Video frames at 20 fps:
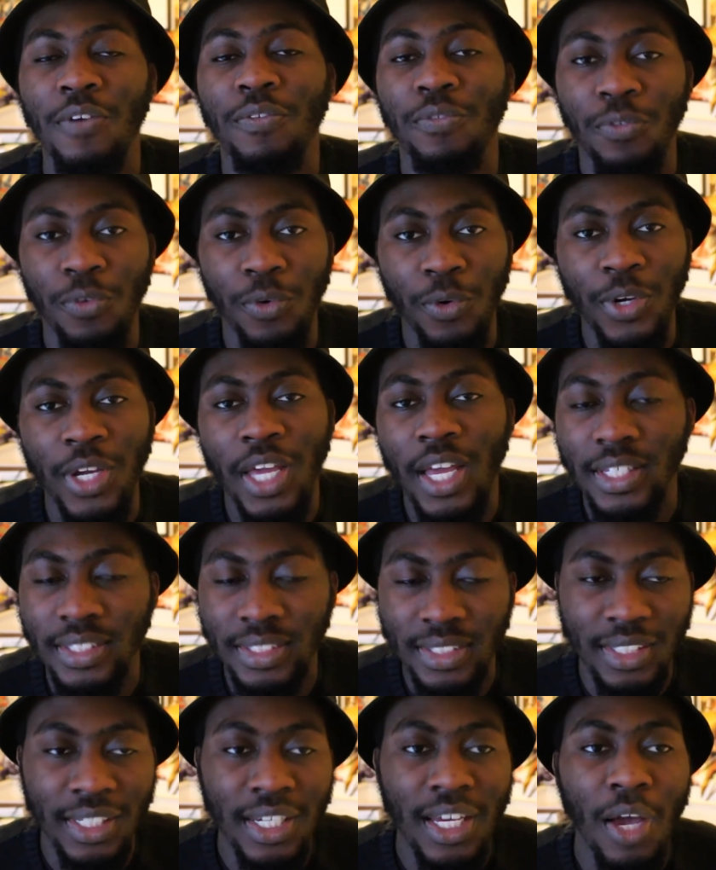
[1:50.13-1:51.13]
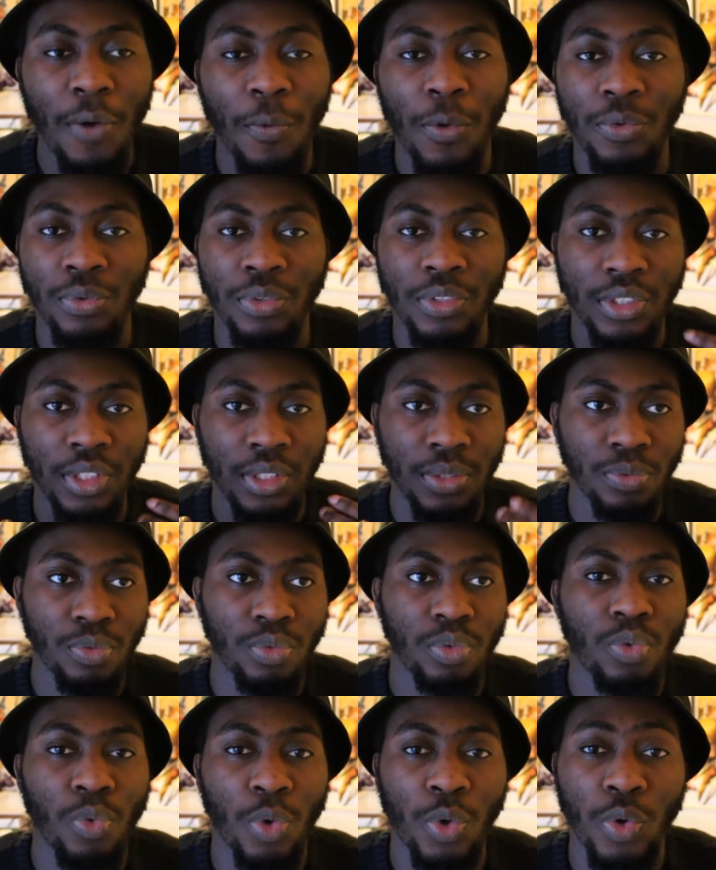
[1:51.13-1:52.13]
for
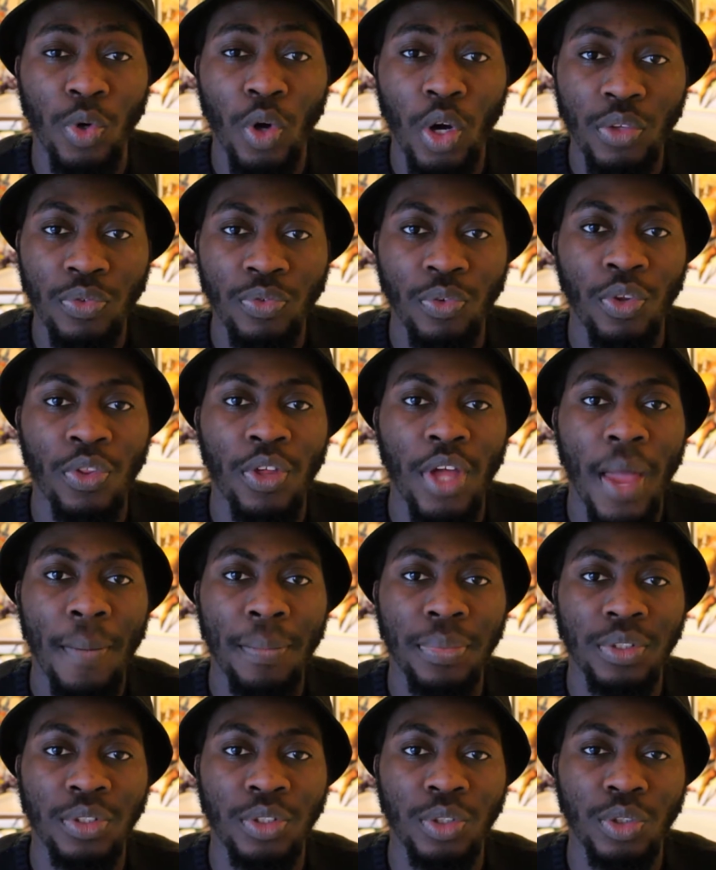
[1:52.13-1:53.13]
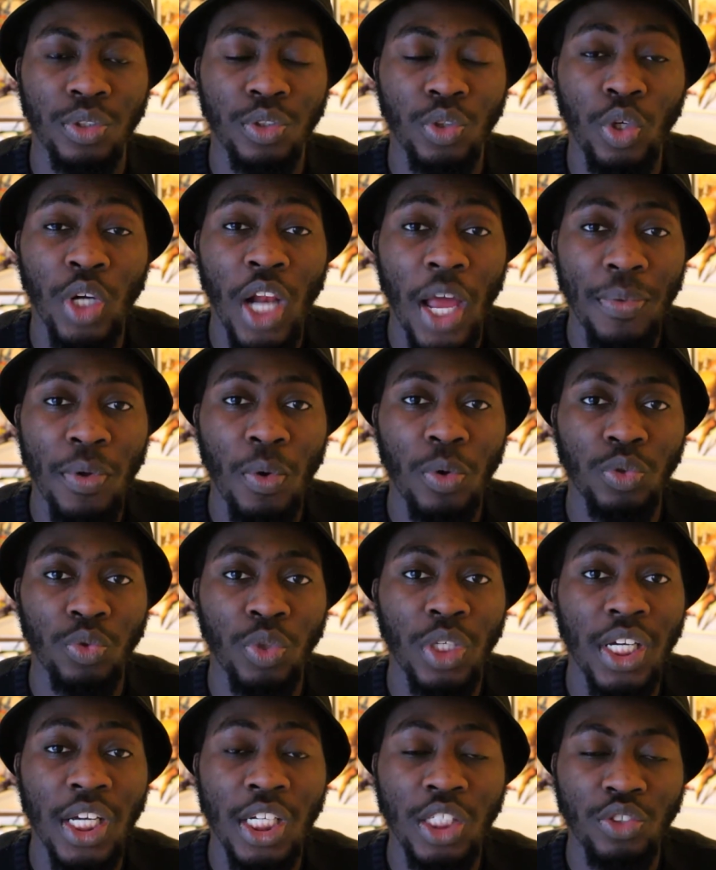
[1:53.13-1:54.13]
what you got for the episode. So Gleipnir was
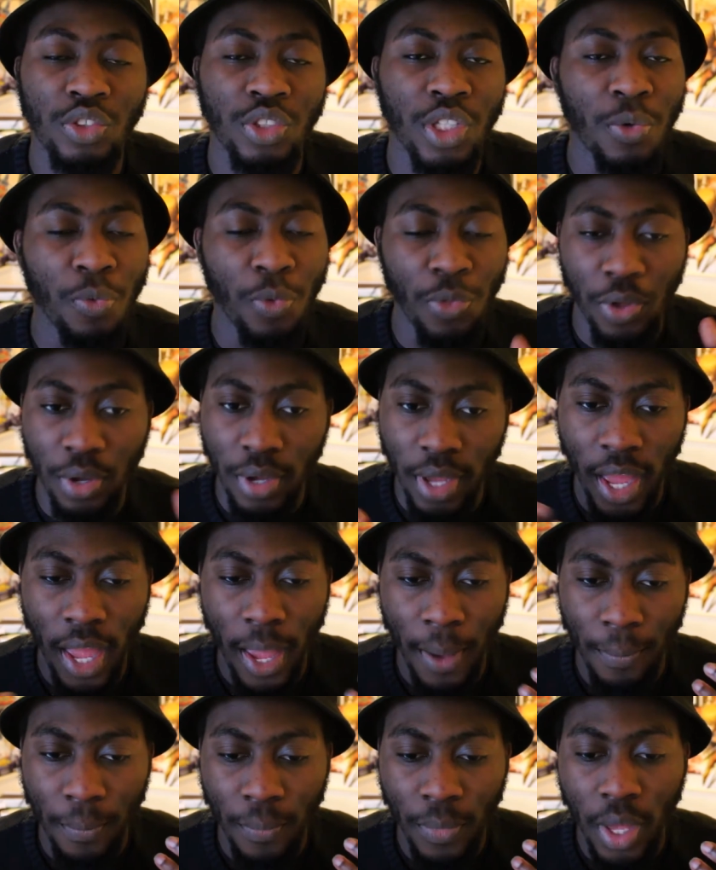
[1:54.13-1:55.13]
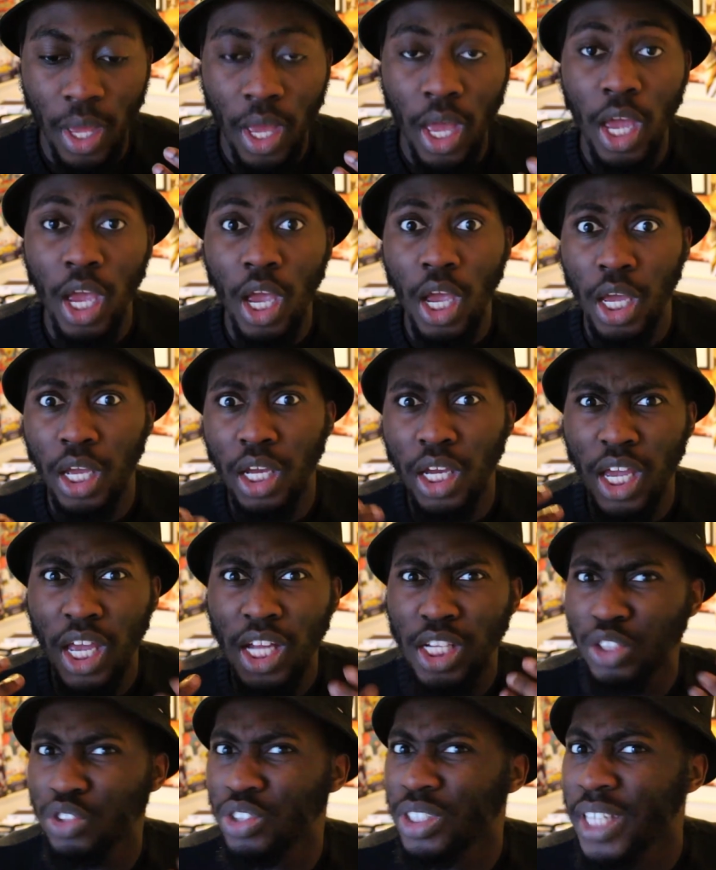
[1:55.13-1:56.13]
really interesting with
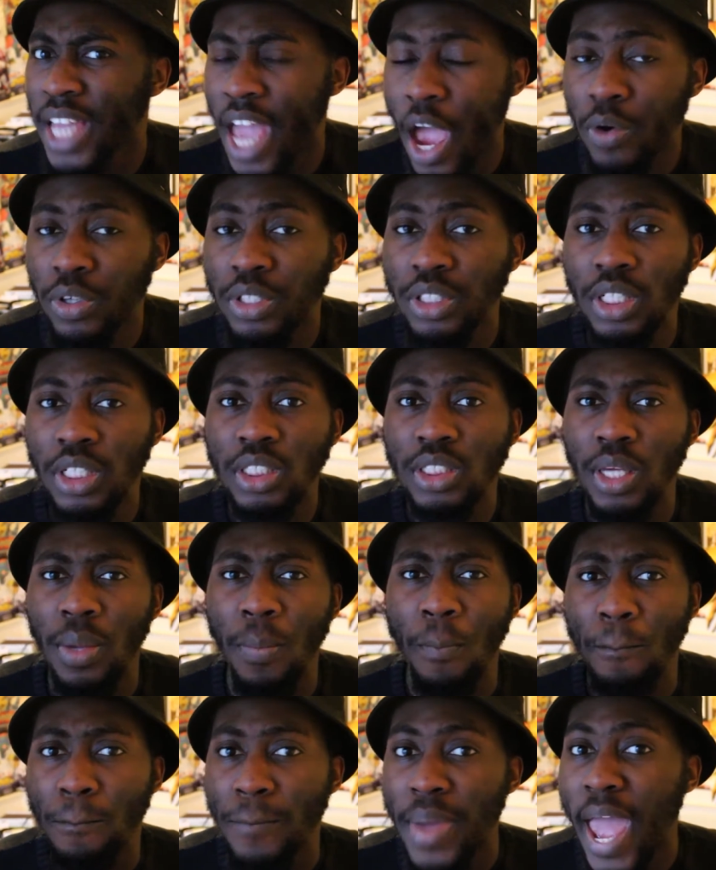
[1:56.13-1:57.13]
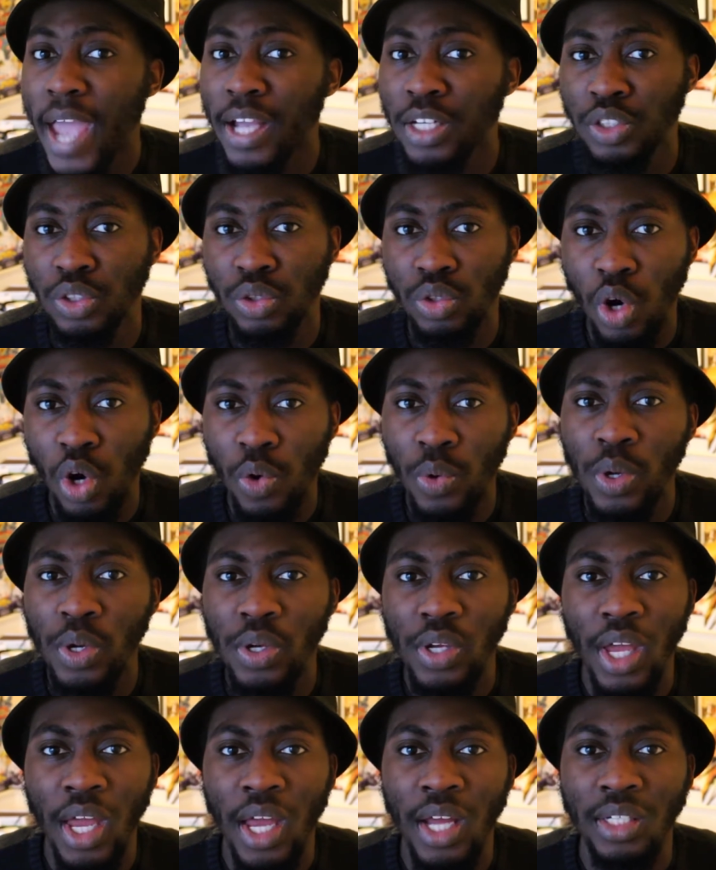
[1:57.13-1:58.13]
interesting characters, a
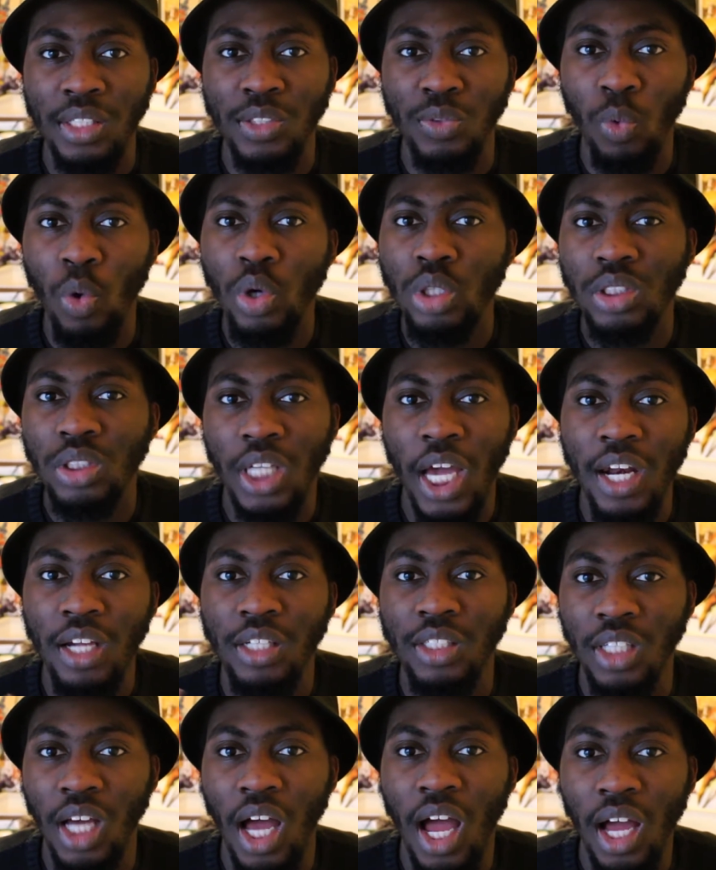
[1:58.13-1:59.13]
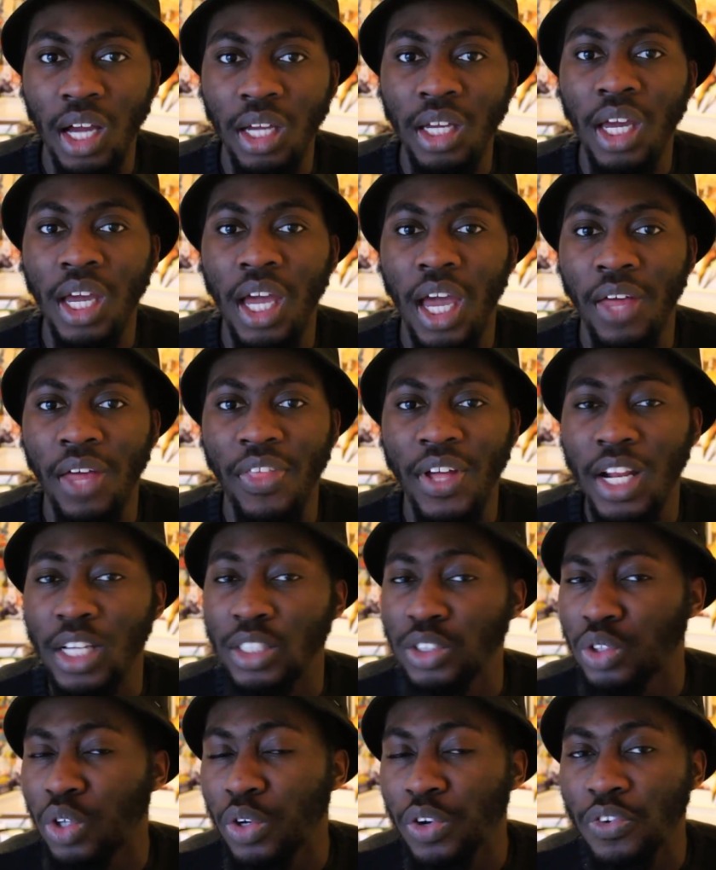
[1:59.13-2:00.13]
backstory, and it was kind of dark that
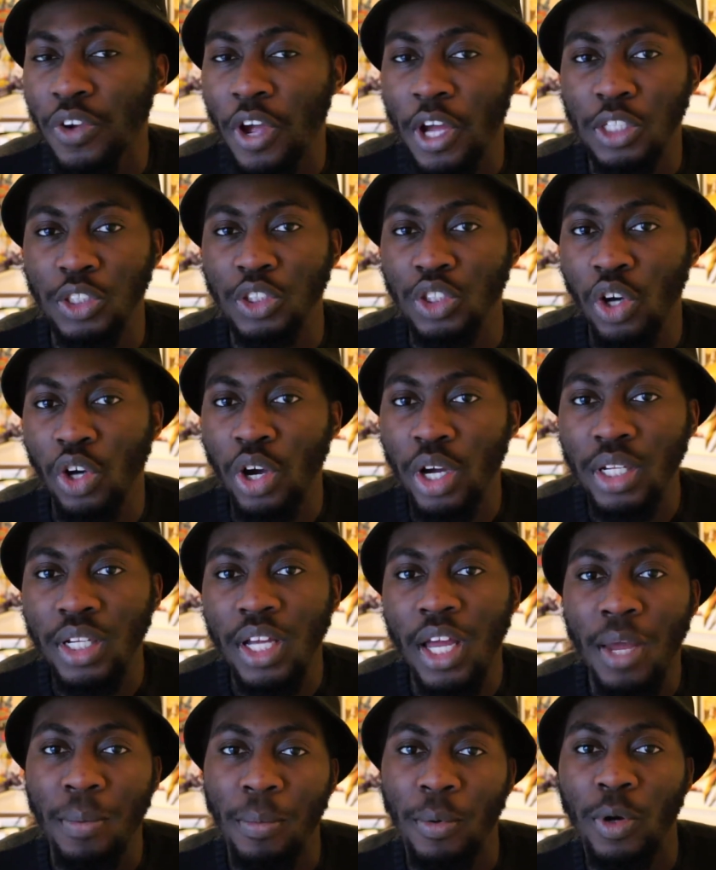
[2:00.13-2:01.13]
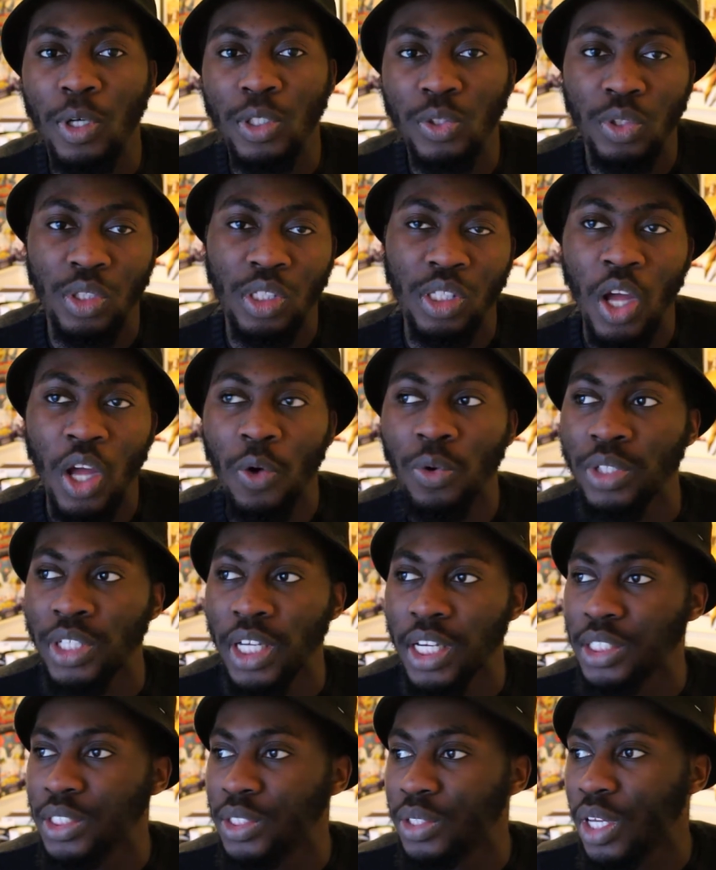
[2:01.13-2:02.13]
I sort of enjoyed, because
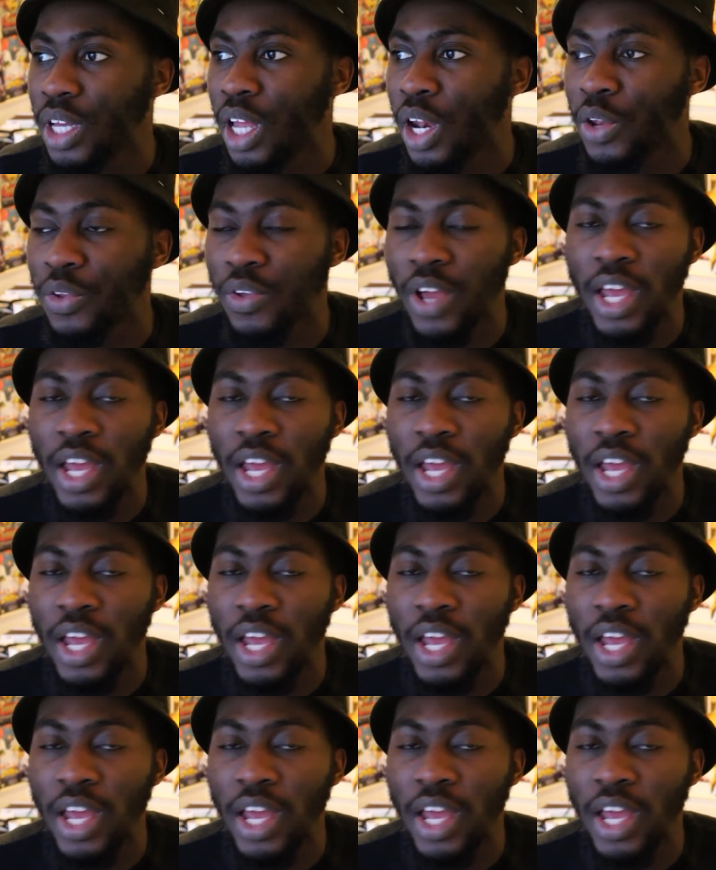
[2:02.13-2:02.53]
nowadays a lot of